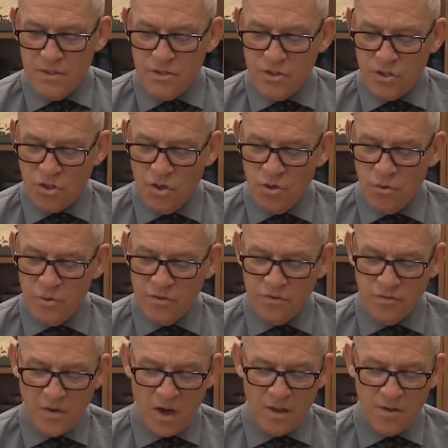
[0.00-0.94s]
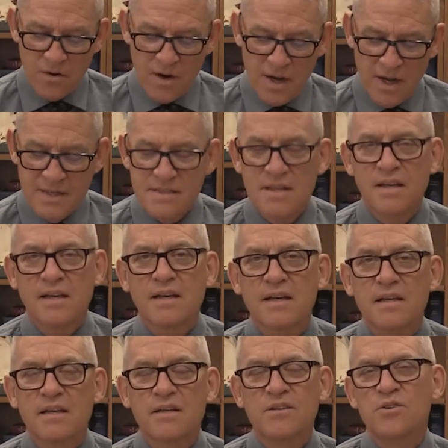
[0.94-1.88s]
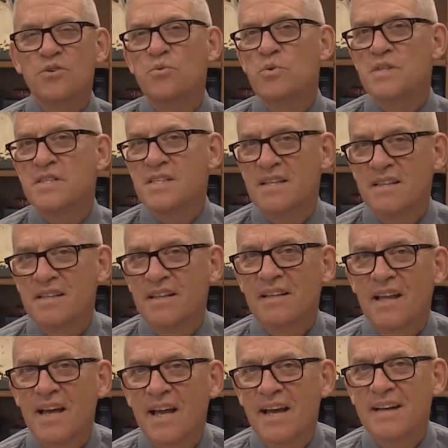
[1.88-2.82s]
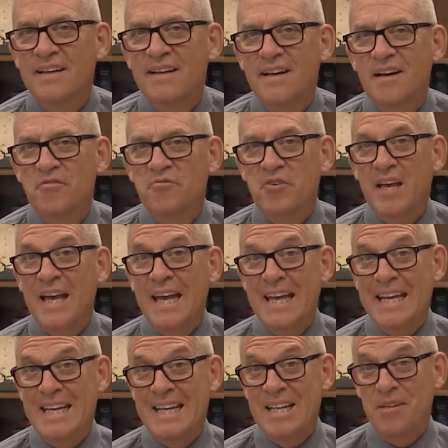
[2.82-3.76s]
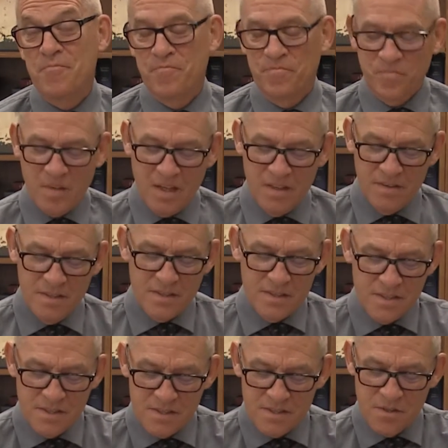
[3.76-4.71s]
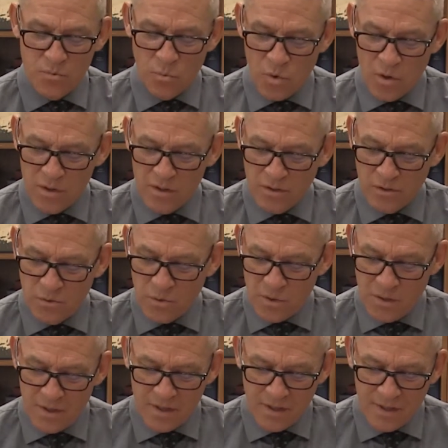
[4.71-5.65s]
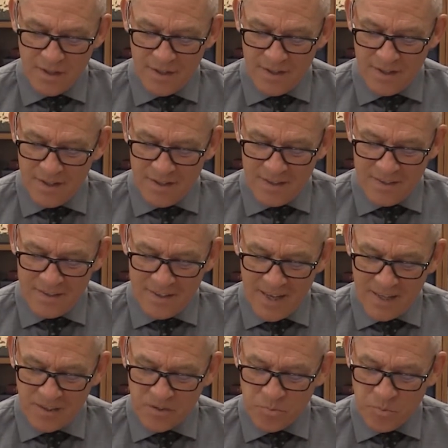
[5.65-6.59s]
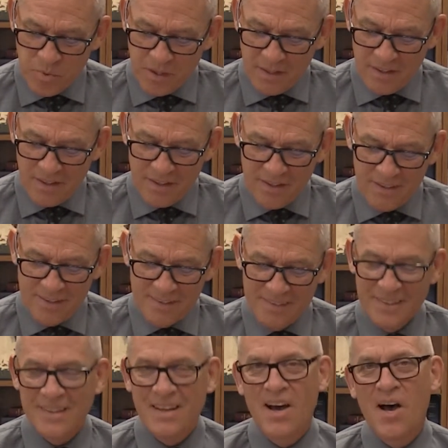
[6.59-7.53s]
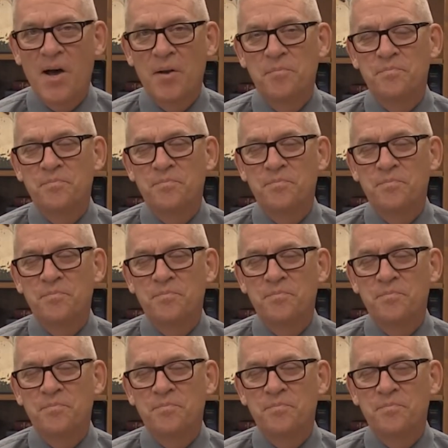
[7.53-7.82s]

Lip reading: to go to his father Isaac, who was in the land of Canaan. This is the word of the Lord. Thanks be to God.